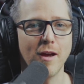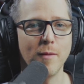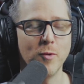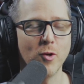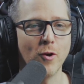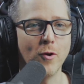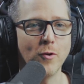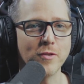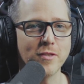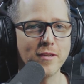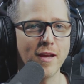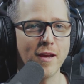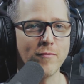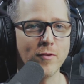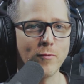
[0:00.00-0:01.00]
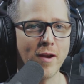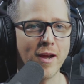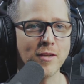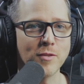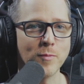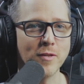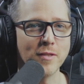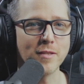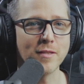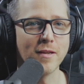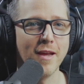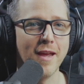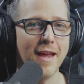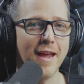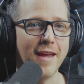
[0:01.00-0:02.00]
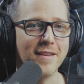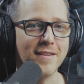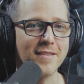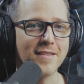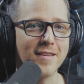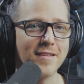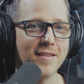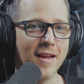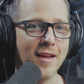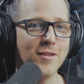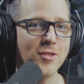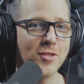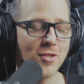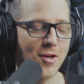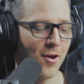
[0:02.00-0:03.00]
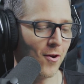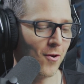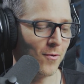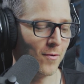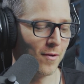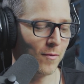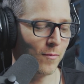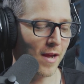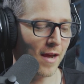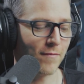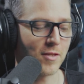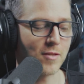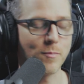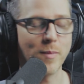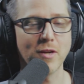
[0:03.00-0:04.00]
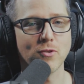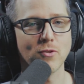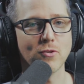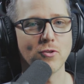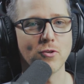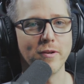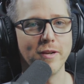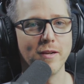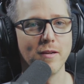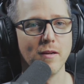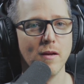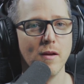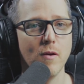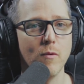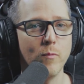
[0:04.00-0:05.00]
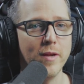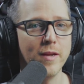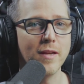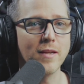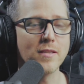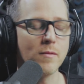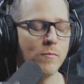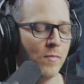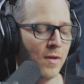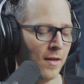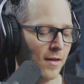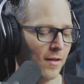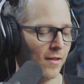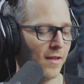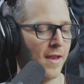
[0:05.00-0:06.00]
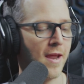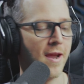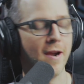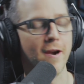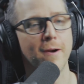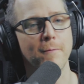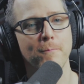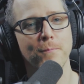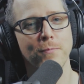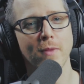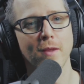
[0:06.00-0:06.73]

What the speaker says: I'm your host, Kevin Razmus, and in today's show, we have a special treat. We get to meet Lenaire.